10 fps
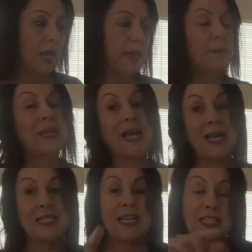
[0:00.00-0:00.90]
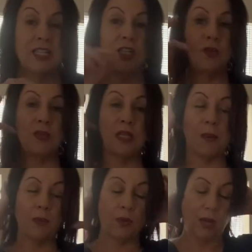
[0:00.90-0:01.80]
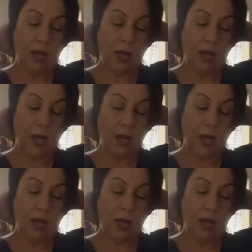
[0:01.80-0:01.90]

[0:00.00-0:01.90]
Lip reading: and because I did use double,